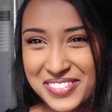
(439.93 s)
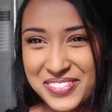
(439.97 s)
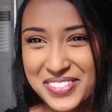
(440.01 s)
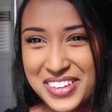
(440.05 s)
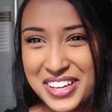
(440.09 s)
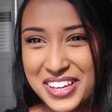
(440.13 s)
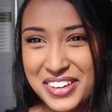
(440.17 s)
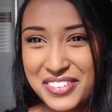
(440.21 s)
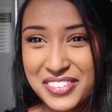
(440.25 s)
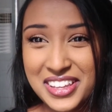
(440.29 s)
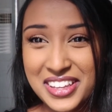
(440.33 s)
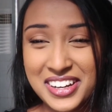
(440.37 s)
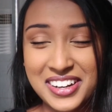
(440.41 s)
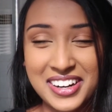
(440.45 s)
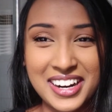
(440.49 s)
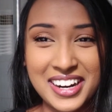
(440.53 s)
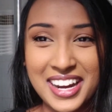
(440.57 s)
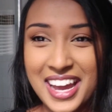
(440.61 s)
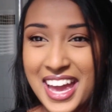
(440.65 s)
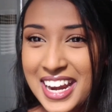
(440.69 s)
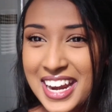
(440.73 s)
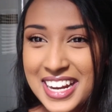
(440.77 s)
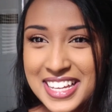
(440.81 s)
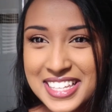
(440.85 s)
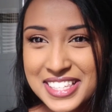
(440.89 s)
If there are
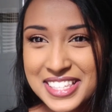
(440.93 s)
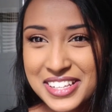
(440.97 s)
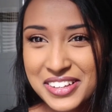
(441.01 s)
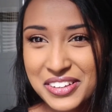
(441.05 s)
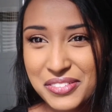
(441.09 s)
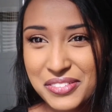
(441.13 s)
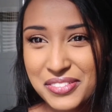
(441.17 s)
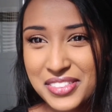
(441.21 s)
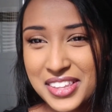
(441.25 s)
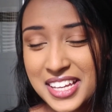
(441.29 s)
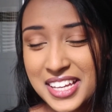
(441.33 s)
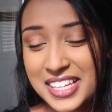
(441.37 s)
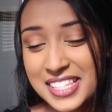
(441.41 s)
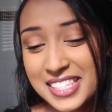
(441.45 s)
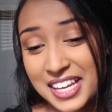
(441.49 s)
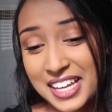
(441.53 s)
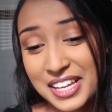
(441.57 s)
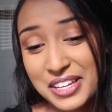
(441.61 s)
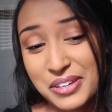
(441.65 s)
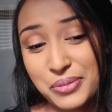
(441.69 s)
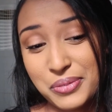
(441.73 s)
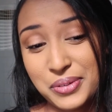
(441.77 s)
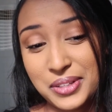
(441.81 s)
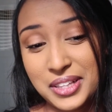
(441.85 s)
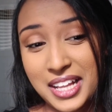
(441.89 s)
any sort of things that
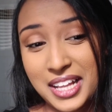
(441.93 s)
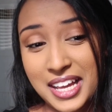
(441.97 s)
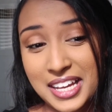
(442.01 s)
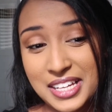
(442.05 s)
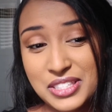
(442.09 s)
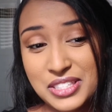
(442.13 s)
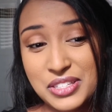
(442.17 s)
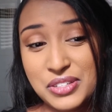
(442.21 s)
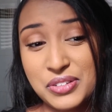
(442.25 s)
you would like